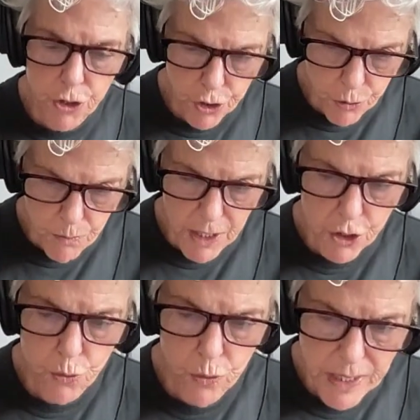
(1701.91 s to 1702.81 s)
too
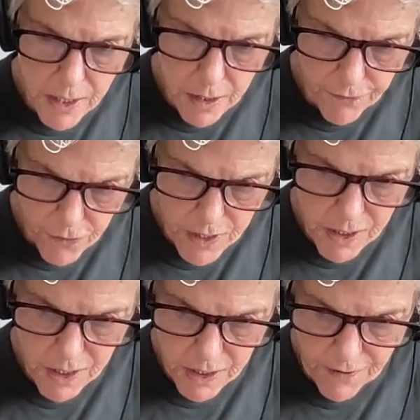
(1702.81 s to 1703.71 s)
much risk for the
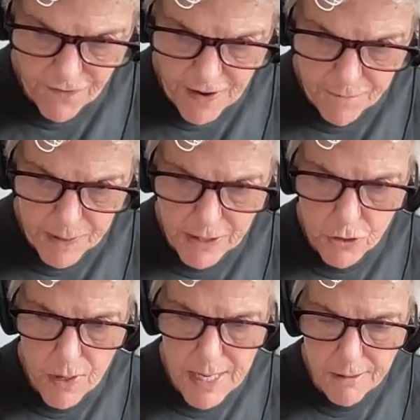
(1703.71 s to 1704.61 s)
65 plus
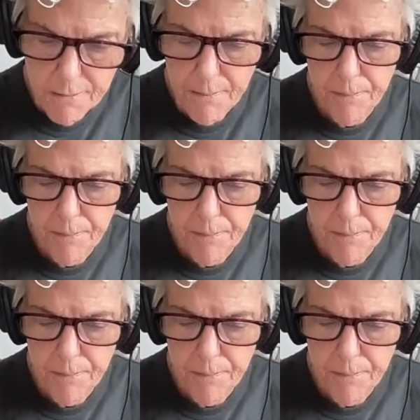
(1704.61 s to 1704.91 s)
crowd?